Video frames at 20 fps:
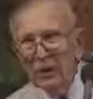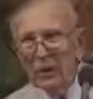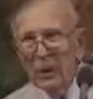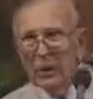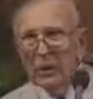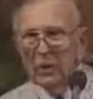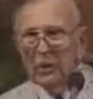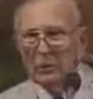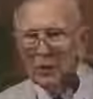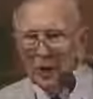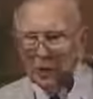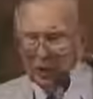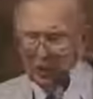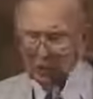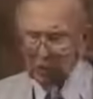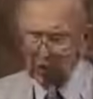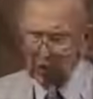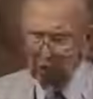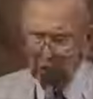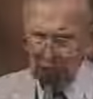when
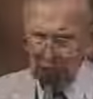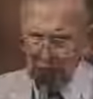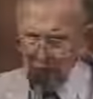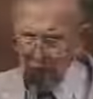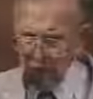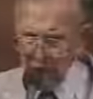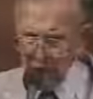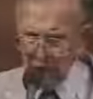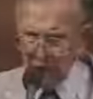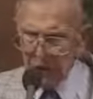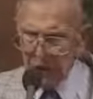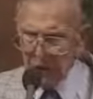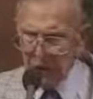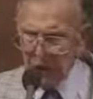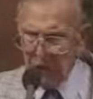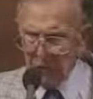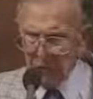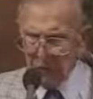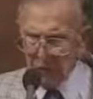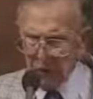we had our Thursday
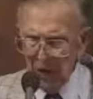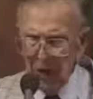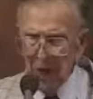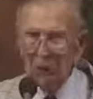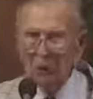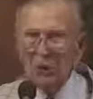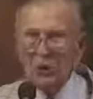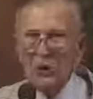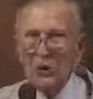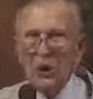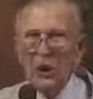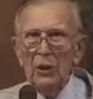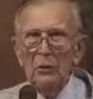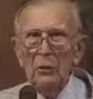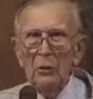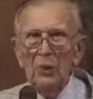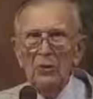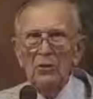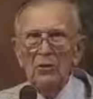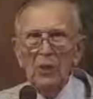night Bible study,
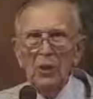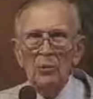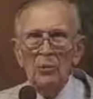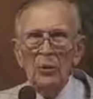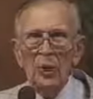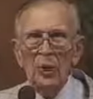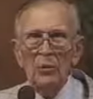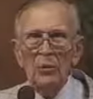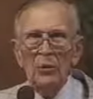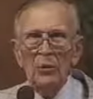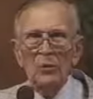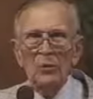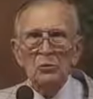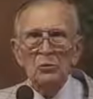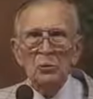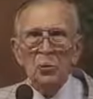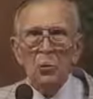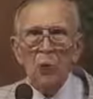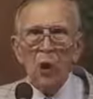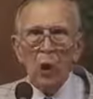one of our members
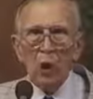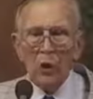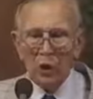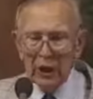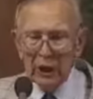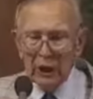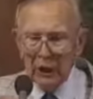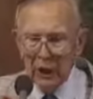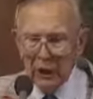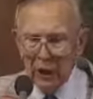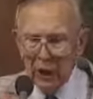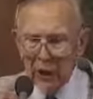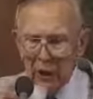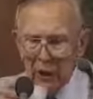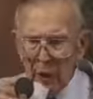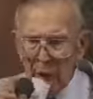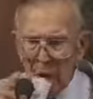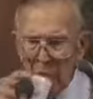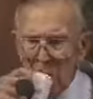brought in a,